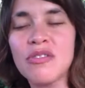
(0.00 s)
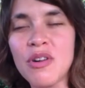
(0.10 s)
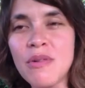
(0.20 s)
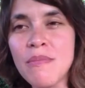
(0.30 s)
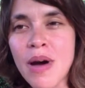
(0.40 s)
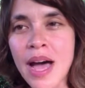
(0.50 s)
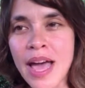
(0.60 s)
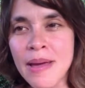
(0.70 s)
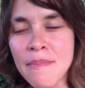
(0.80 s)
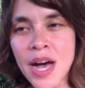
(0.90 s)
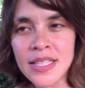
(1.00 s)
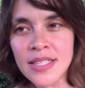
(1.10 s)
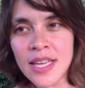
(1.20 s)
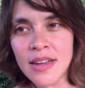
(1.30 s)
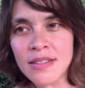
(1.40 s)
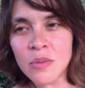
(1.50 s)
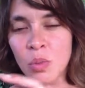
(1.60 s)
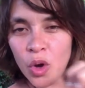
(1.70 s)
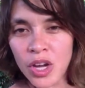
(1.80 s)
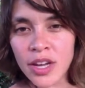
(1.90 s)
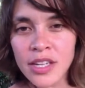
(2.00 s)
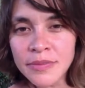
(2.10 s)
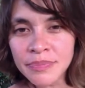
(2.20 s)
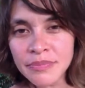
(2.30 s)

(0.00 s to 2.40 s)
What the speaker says: from my mindset as a worker